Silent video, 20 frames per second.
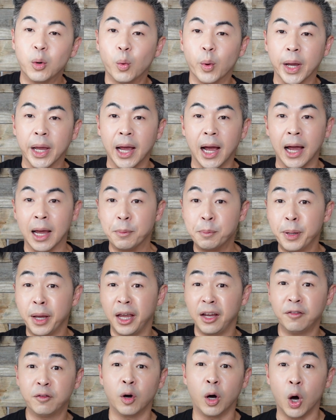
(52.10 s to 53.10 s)
way, I
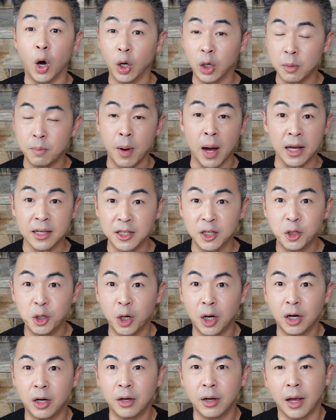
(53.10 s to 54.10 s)
pay for all the
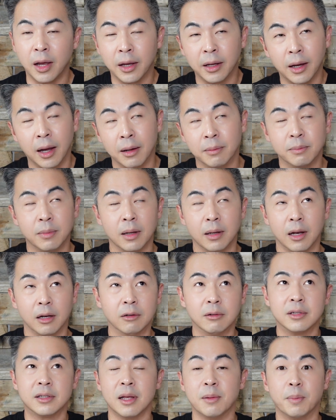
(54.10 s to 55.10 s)
BoxyCharm. I, I, they
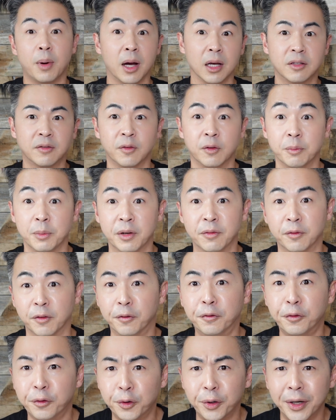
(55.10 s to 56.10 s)
don't send box for me
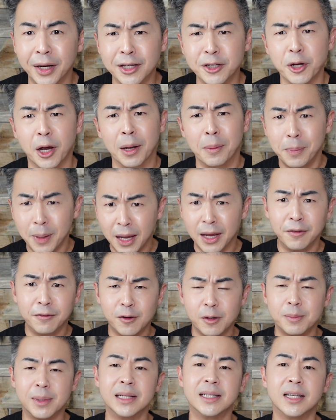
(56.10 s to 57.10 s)
for free, so I pay
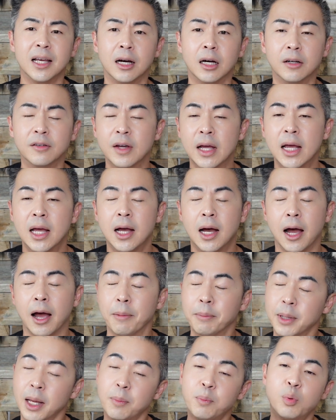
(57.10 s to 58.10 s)
for myself.
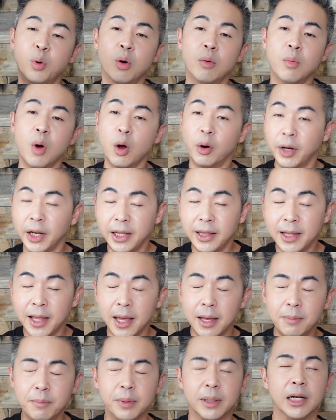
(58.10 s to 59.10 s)
I'm not promoting
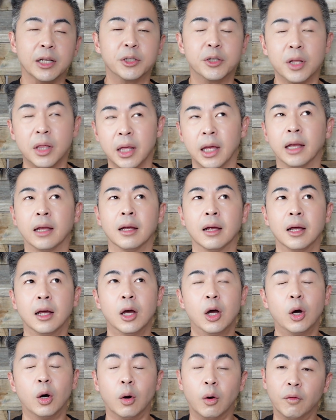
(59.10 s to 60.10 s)
them, but I just think
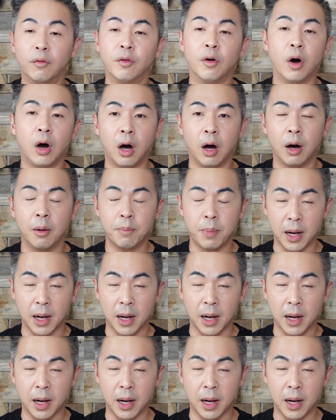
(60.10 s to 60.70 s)
overall